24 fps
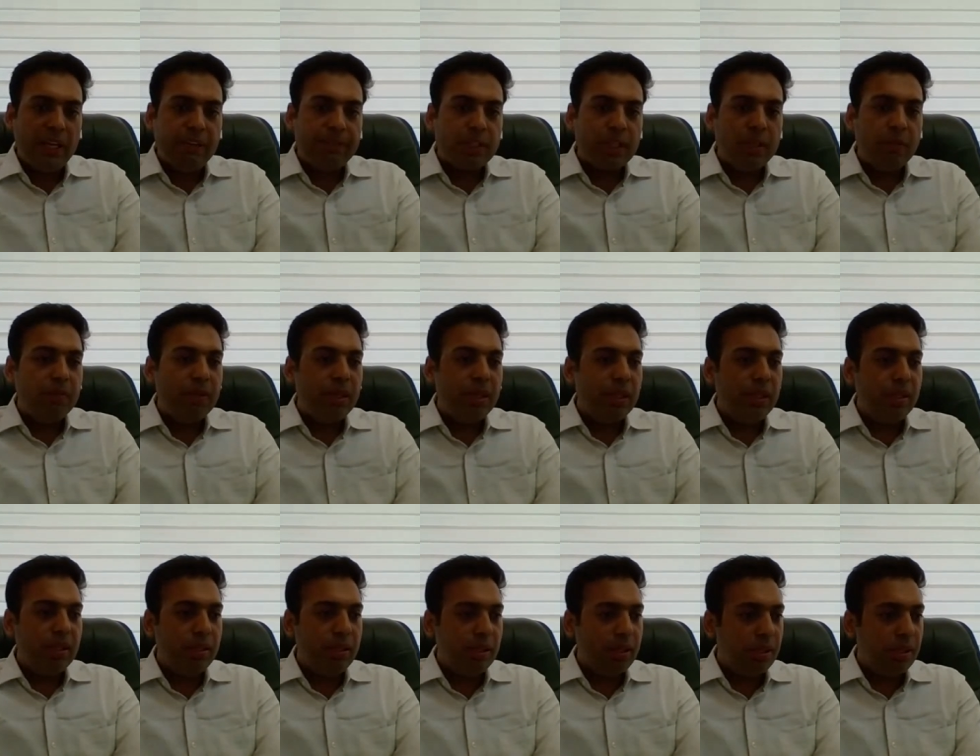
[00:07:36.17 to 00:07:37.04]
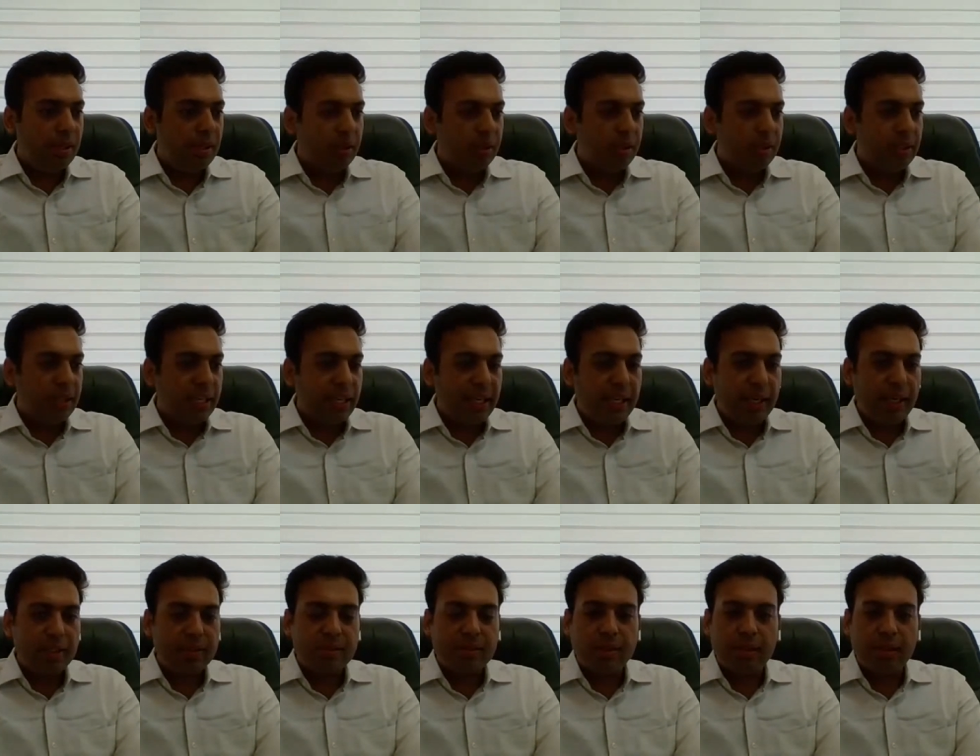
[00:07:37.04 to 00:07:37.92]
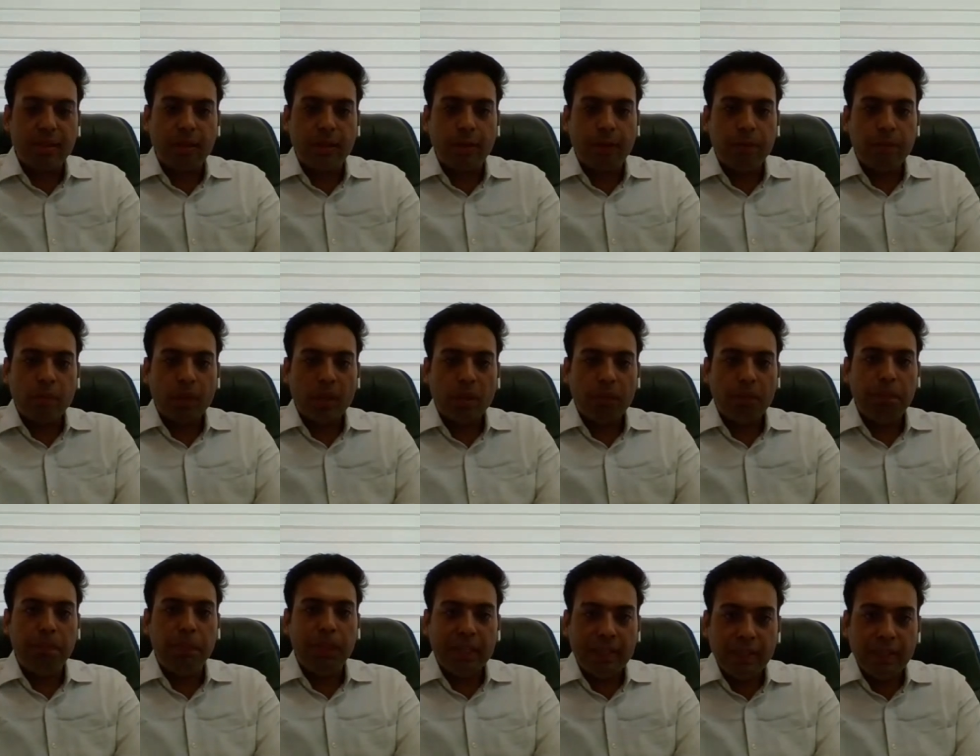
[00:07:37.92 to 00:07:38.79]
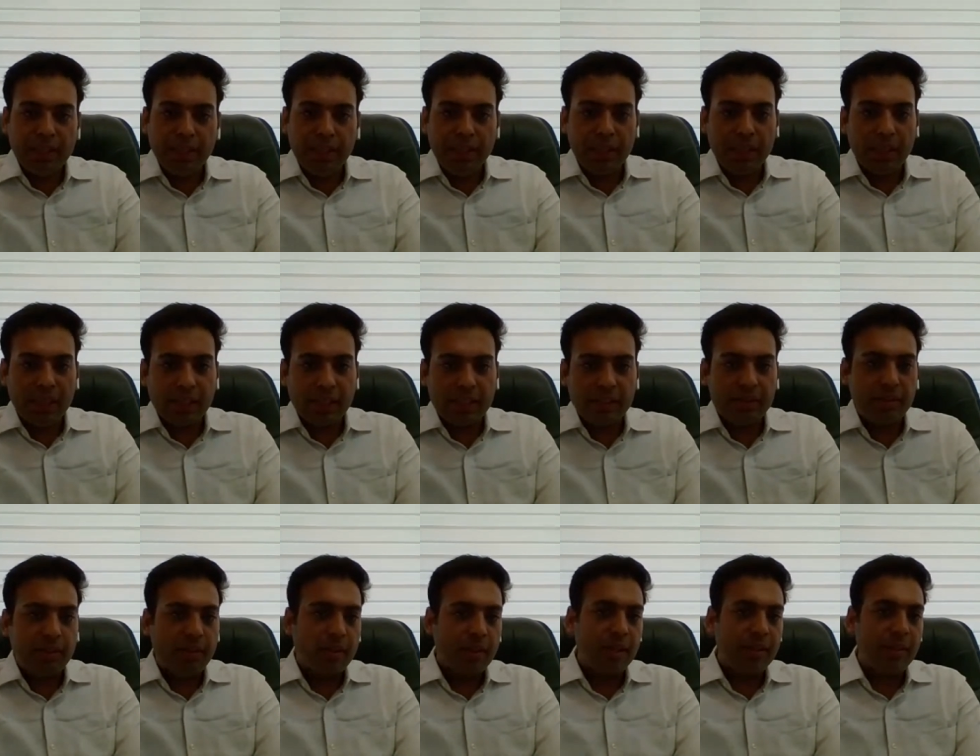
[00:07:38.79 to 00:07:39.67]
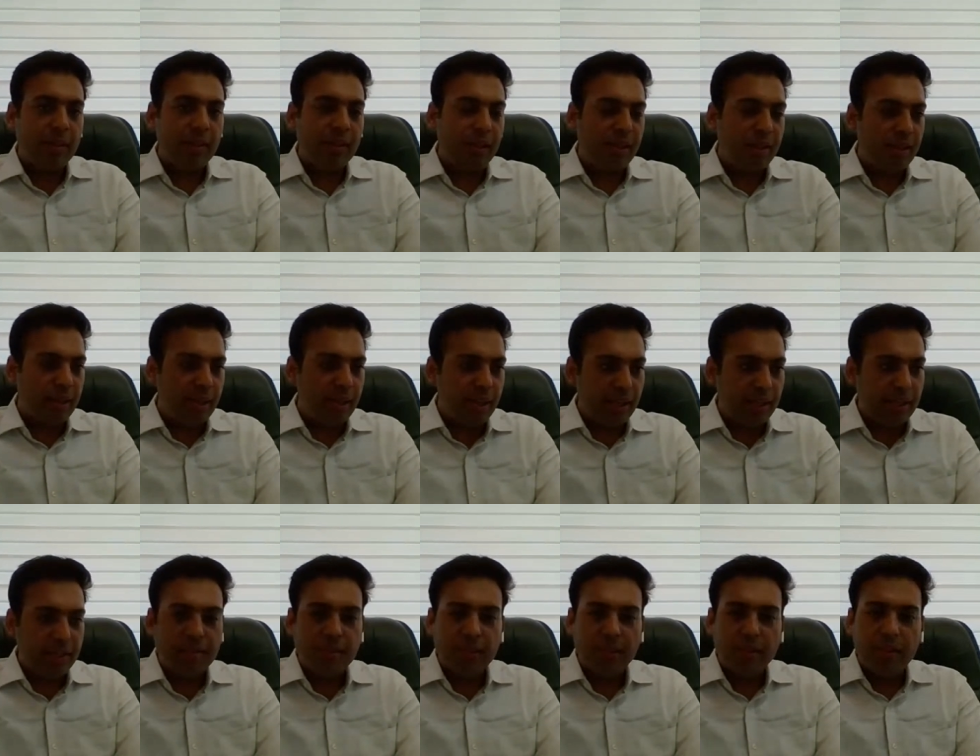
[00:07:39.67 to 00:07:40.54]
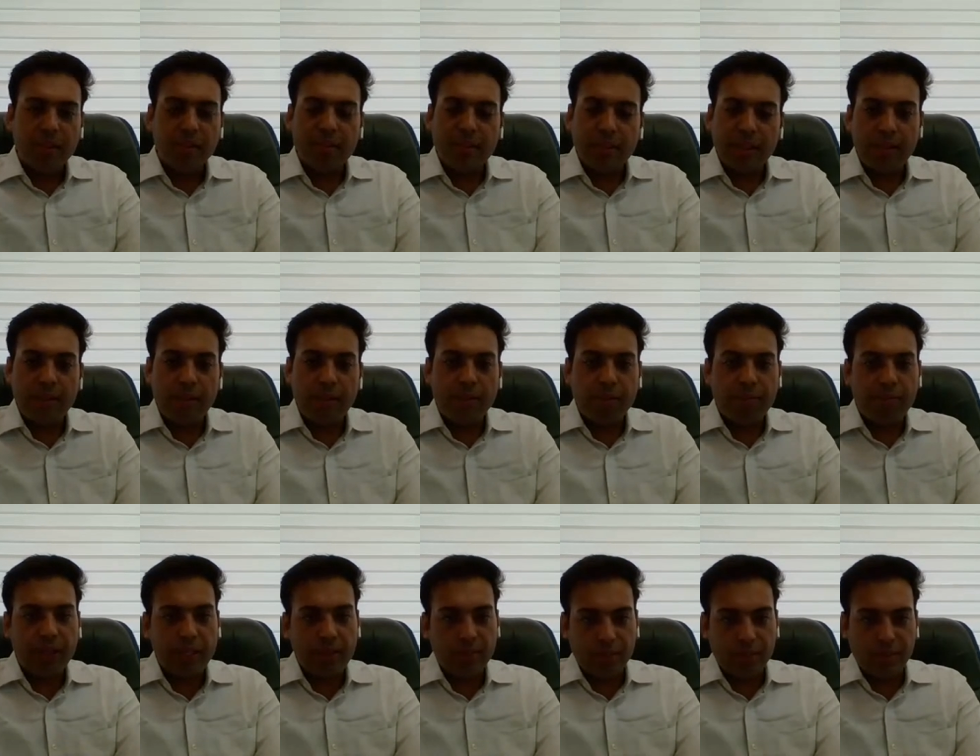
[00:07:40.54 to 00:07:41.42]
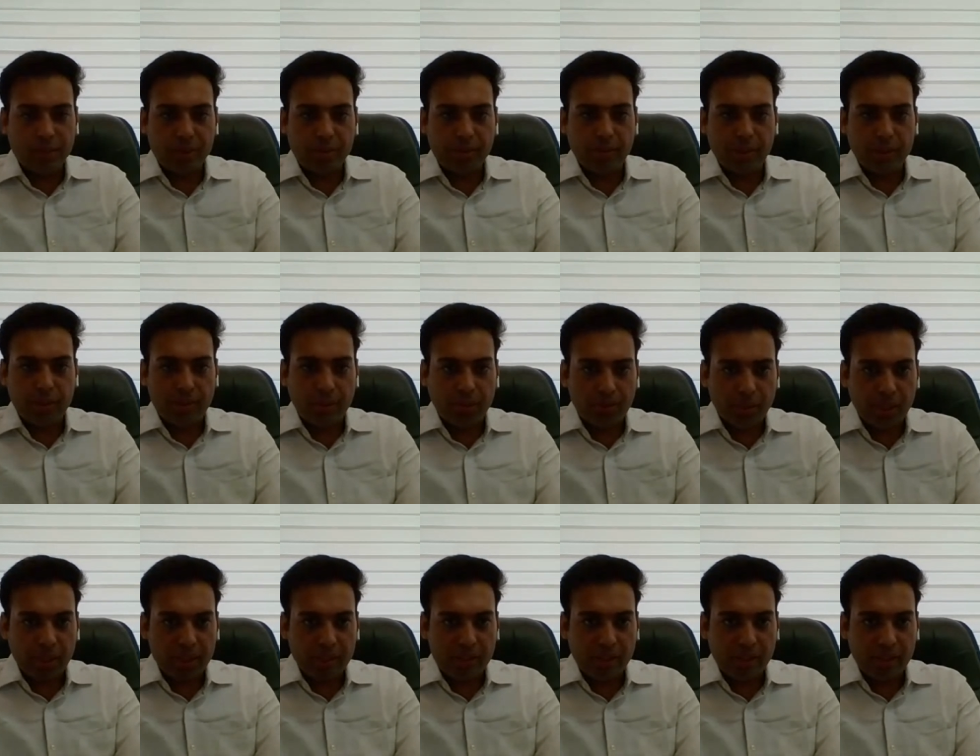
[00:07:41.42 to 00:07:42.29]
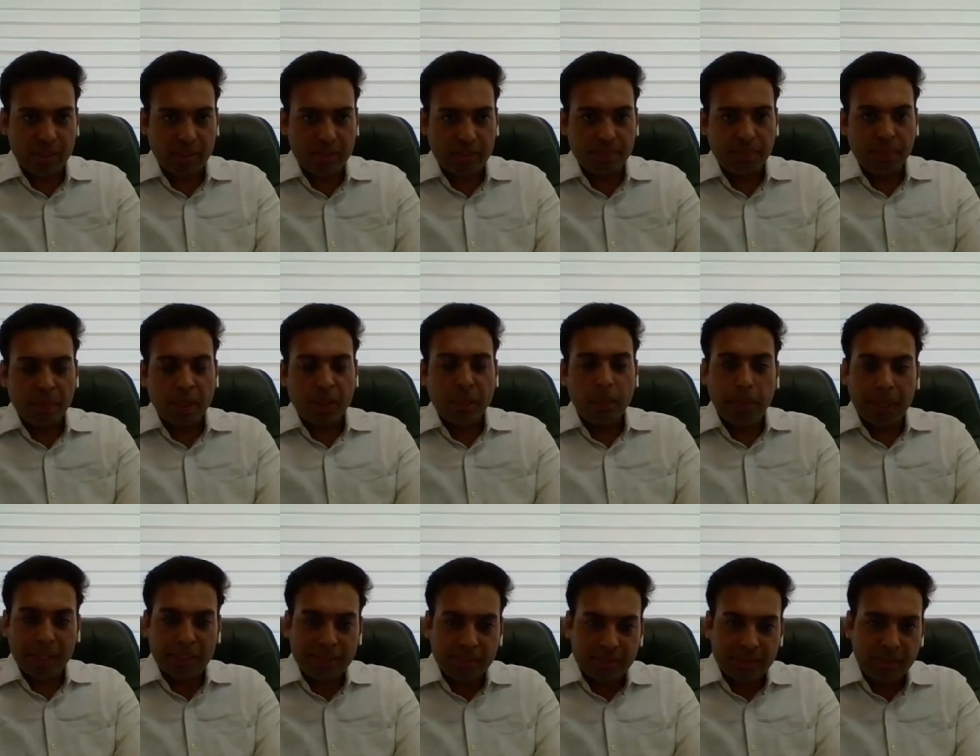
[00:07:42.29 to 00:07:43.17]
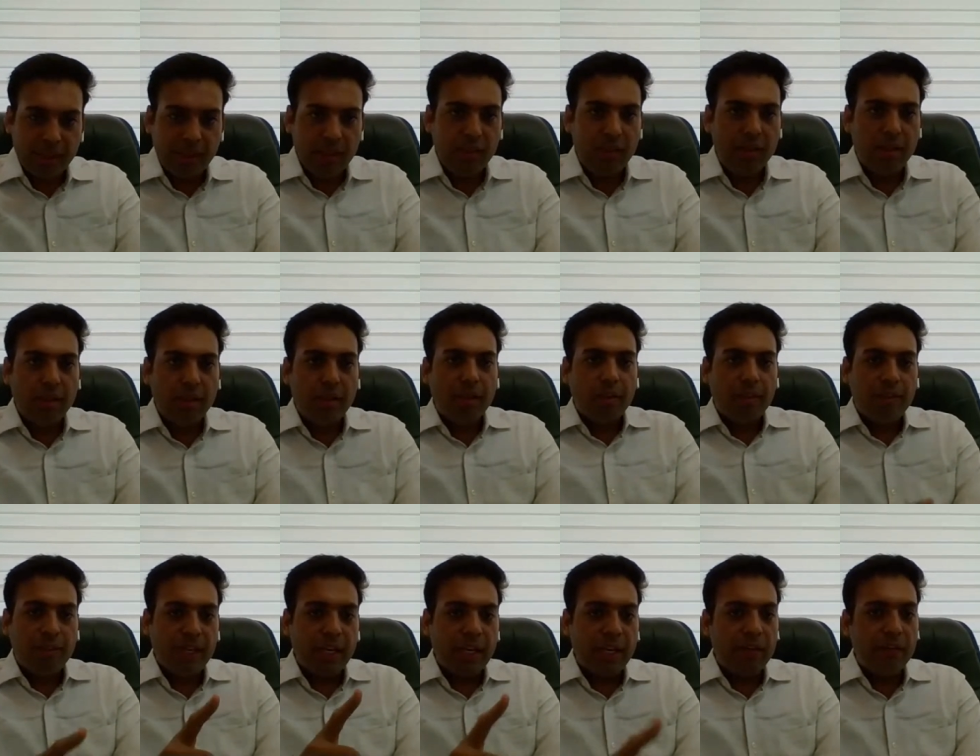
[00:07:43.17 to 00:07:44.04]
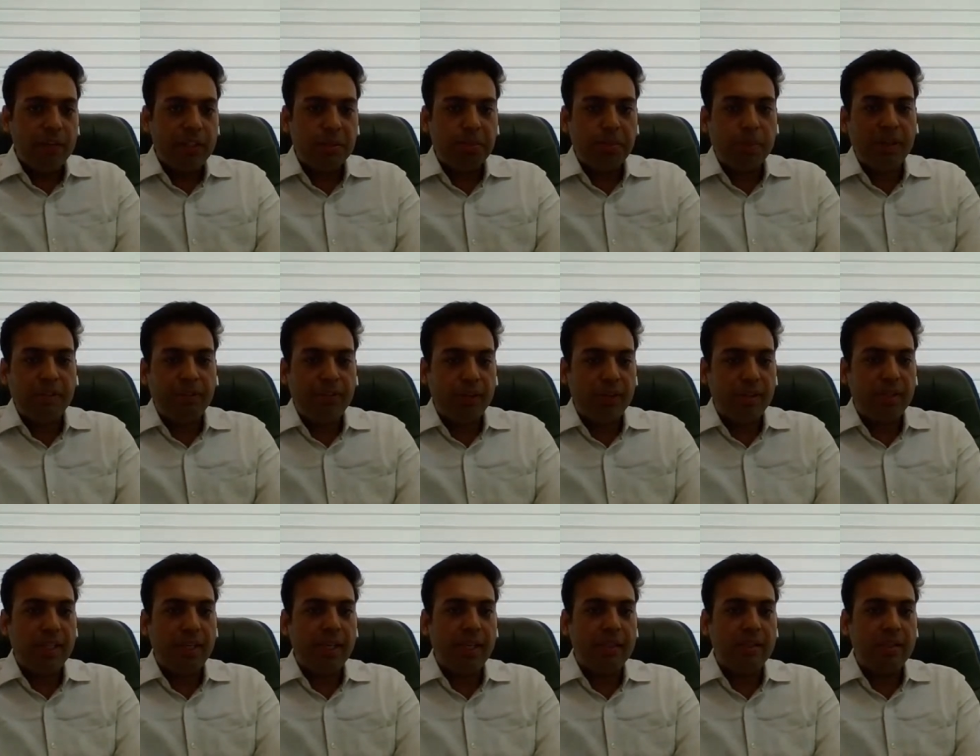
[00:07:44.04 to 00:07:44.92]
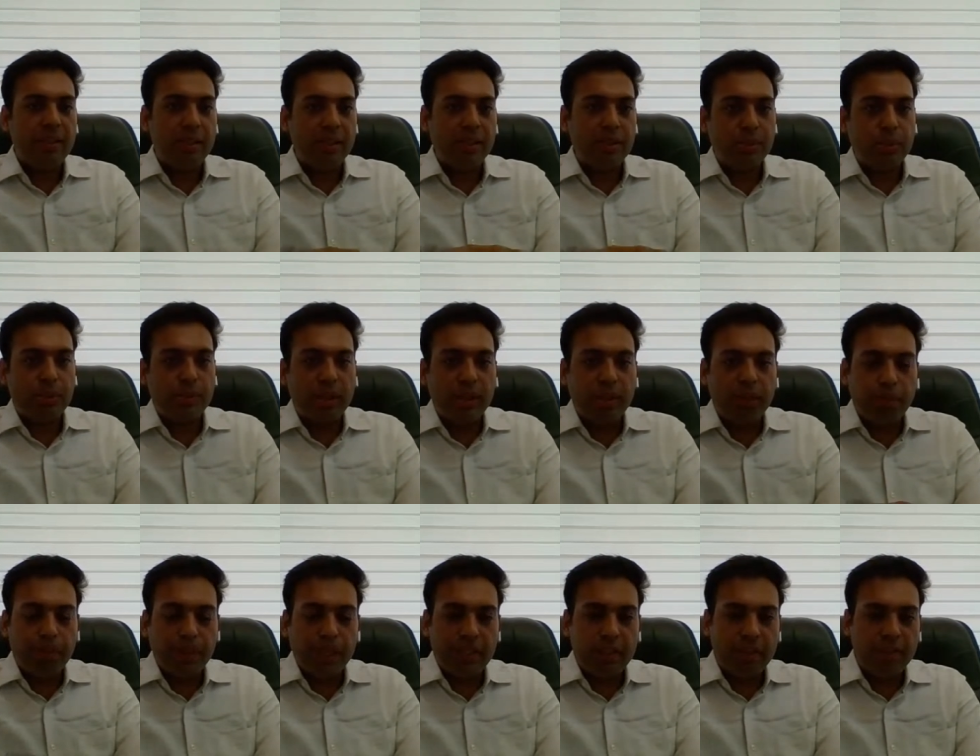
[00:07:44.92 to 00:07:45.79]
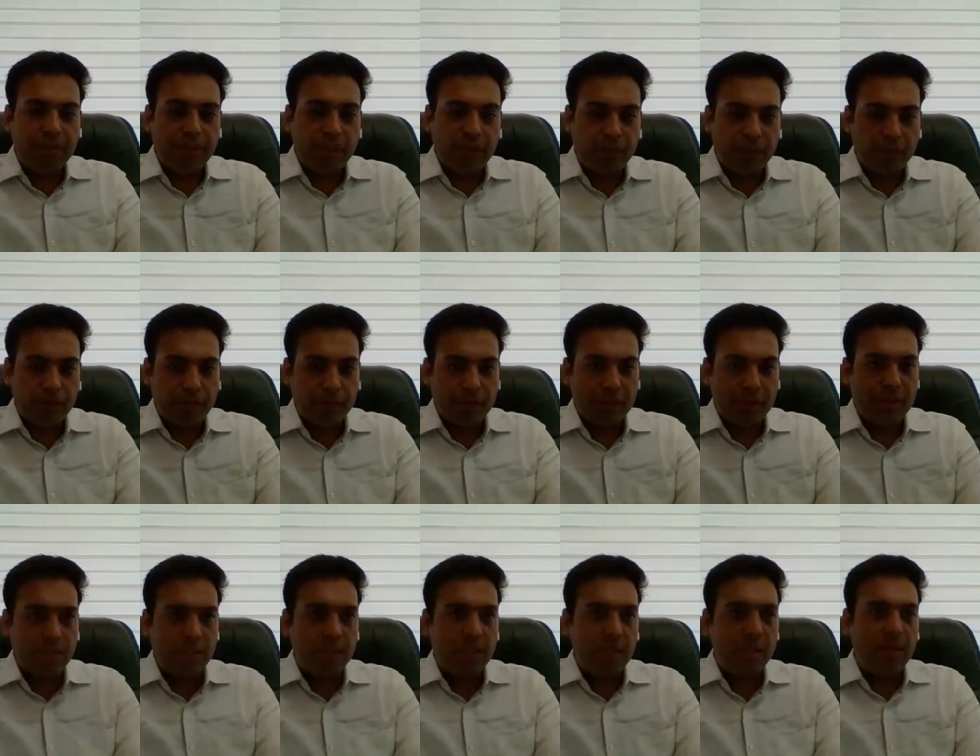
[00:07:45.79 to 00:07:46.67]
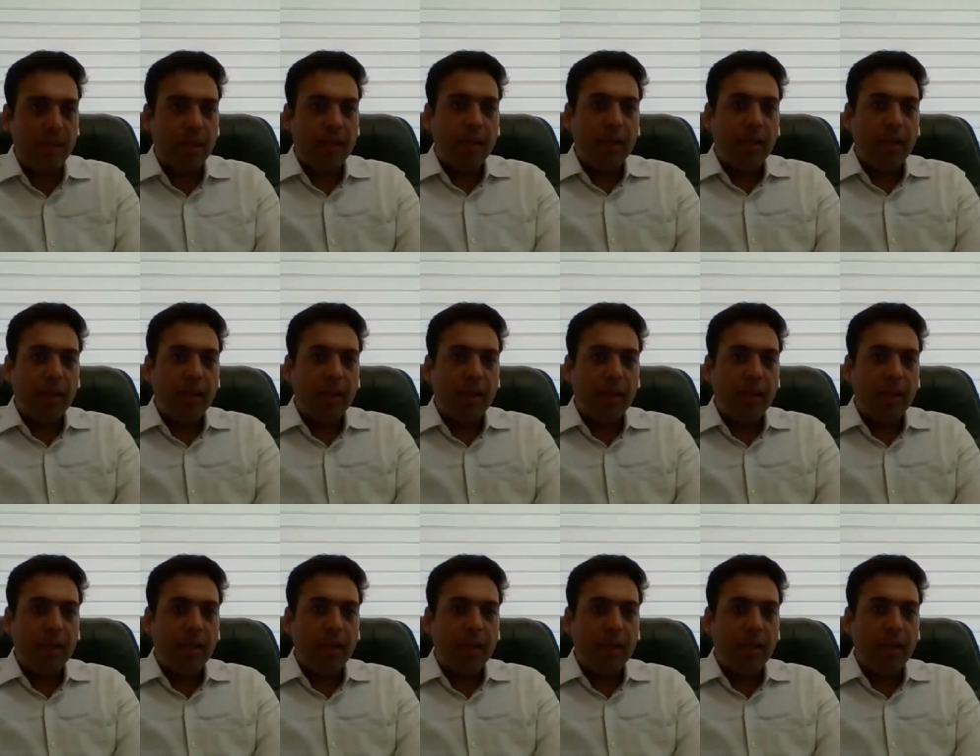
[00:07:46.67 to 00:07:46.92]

if someone uh, takes a P T E test rather than I E L T S, then file goes to non S D S. But still, we always prefer that uh, student pay the fee for first year